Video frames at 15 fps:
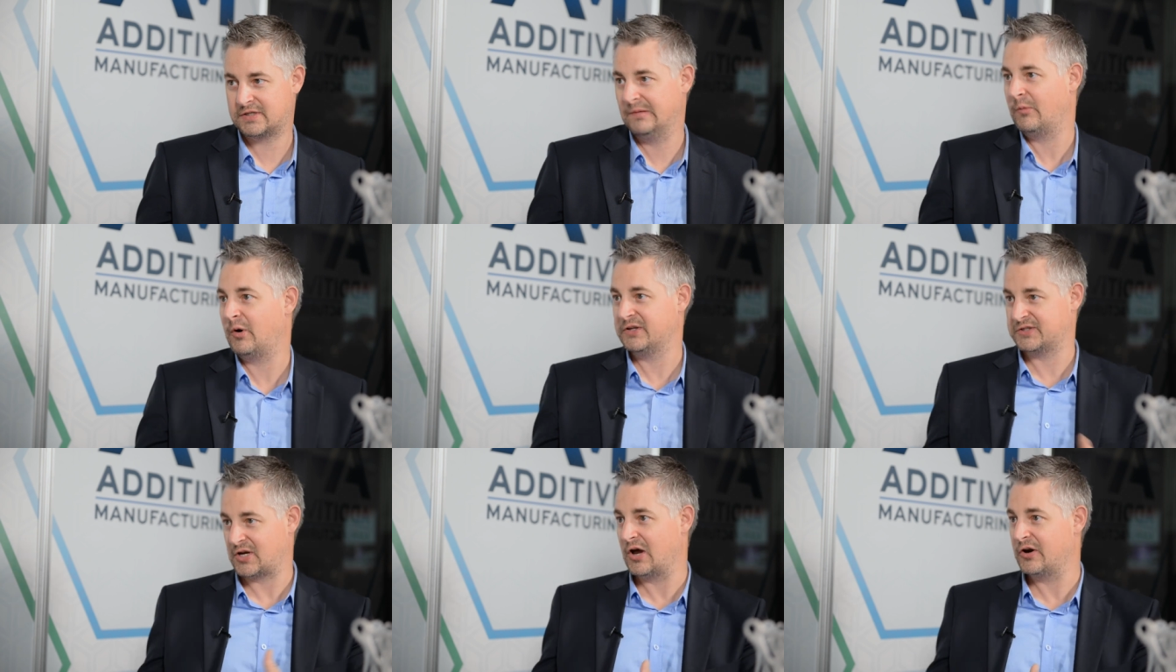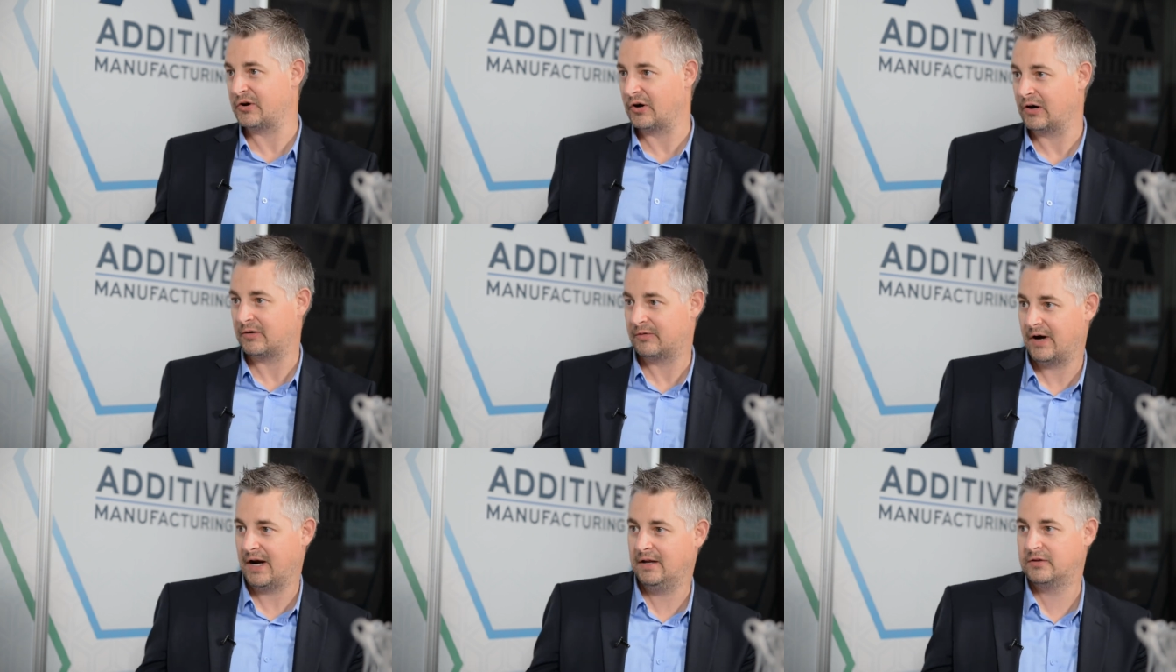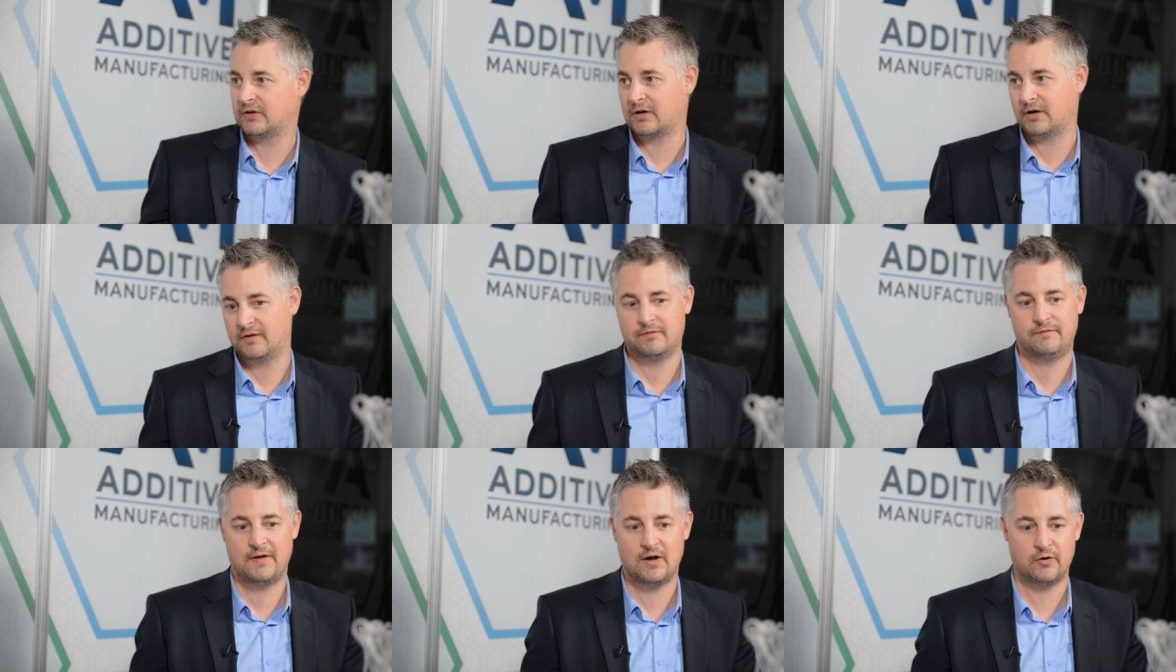and one's under, right? And they're going to
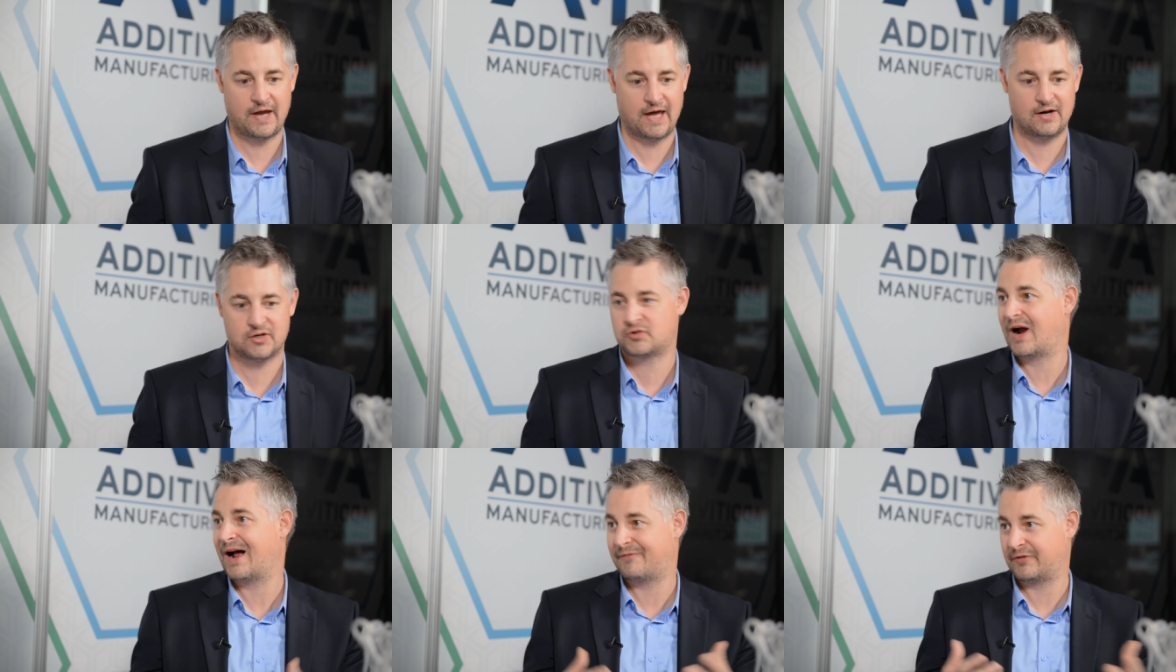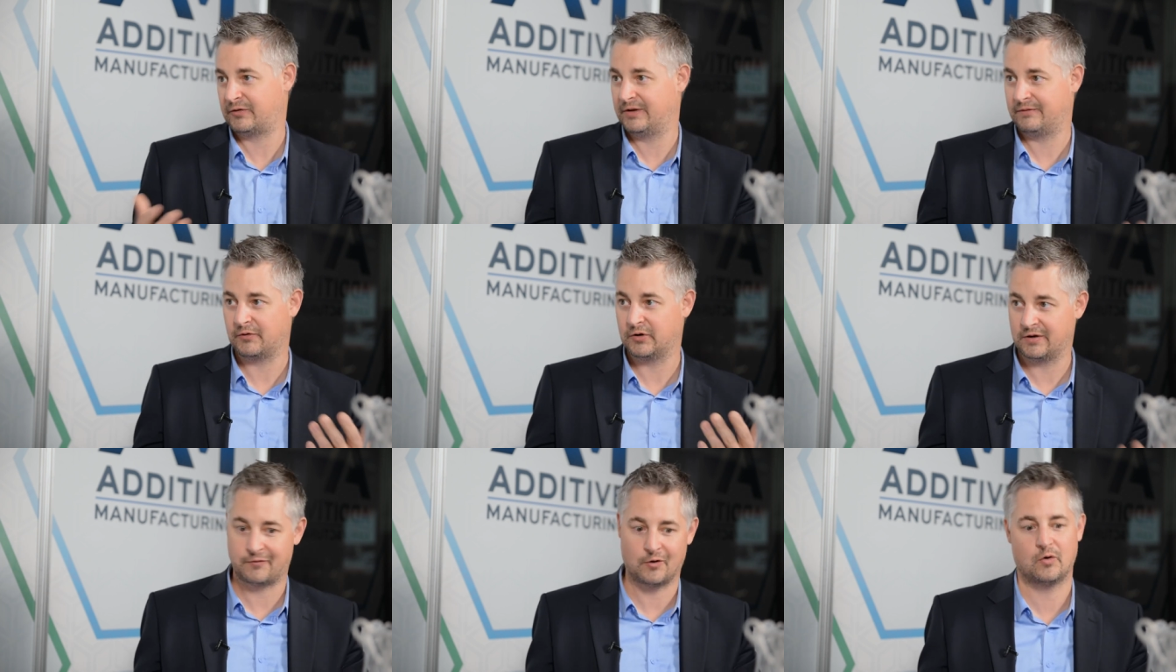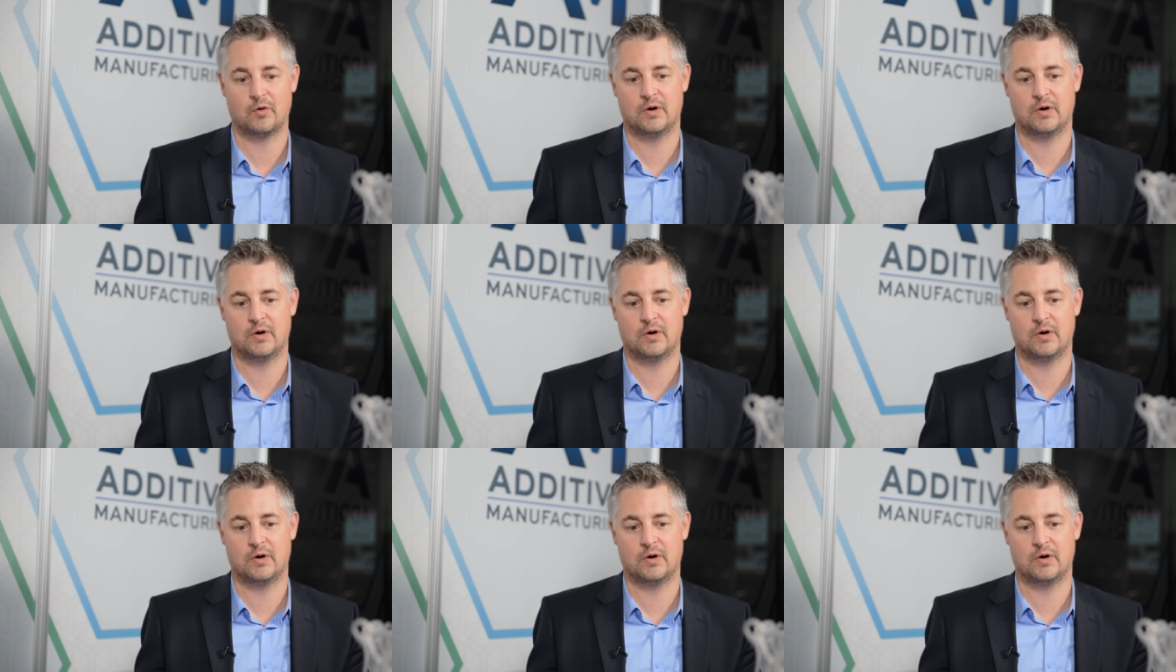fail catastrophically for different